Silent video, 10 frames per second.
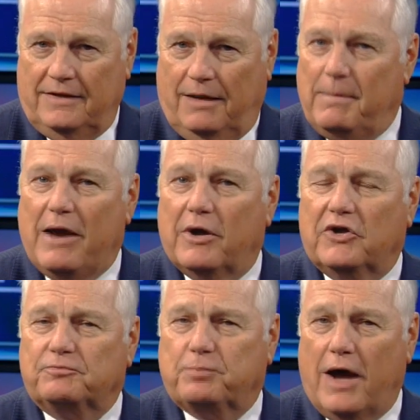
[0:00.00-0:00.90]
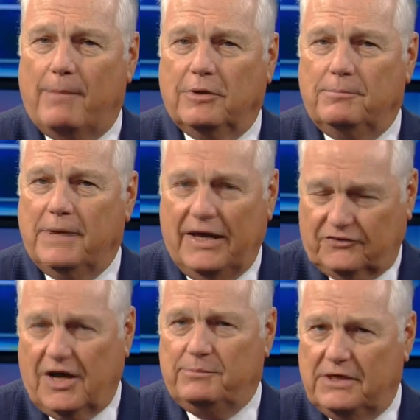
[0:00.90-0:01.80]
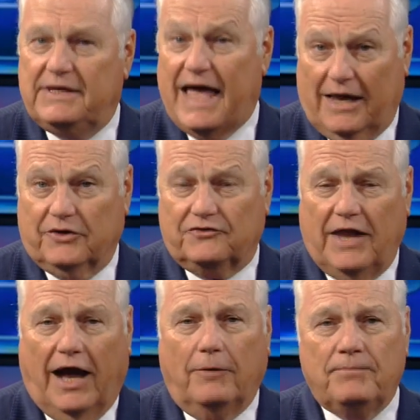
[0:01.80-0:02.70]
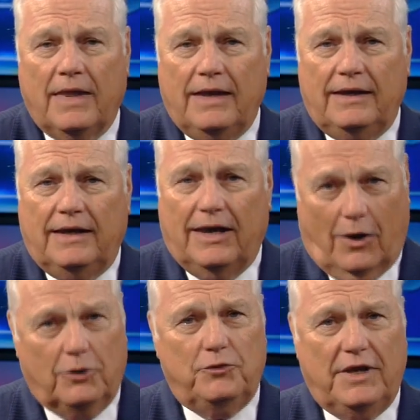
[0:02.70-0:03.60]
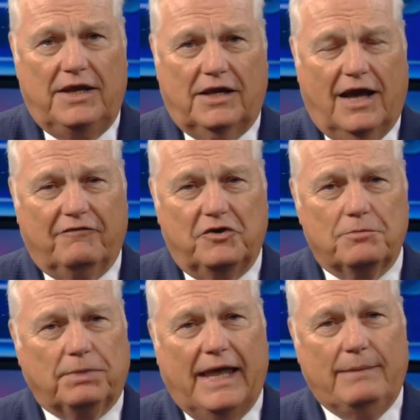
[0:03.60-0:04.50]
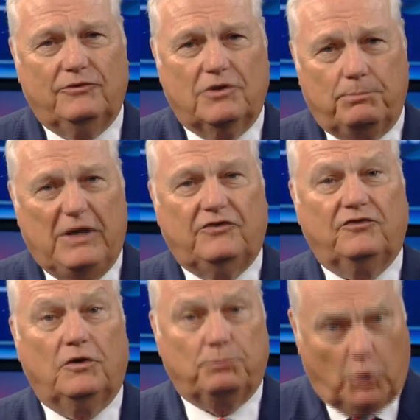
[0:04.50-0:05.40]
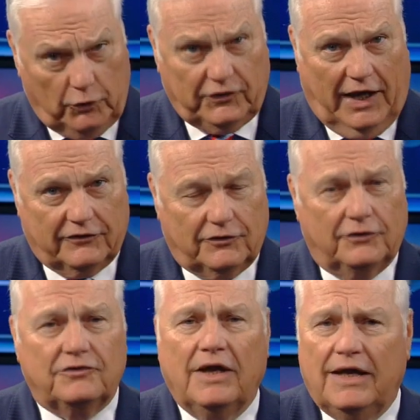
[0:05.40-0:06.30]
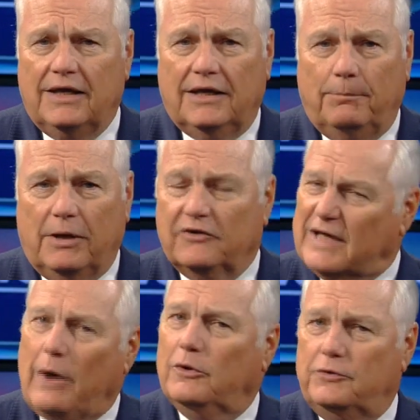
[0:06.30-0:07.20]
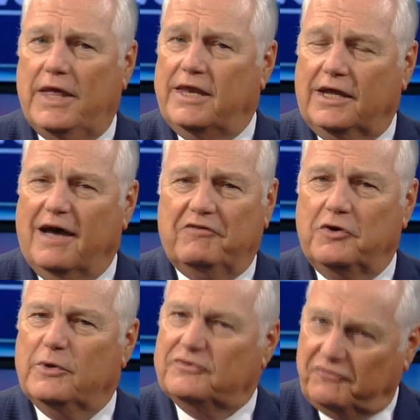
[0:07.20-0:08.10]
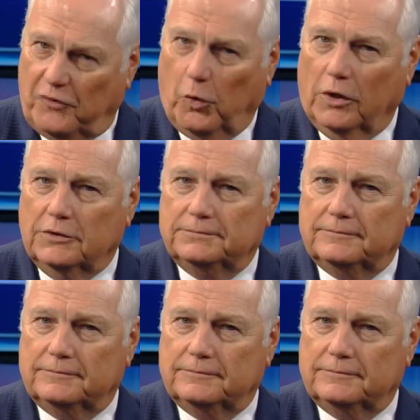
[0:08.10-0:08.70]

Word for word: America's problem has come to Dallas now, and our lieutenant governor blames the peaceful protesters because our lieutenant governor is a fool.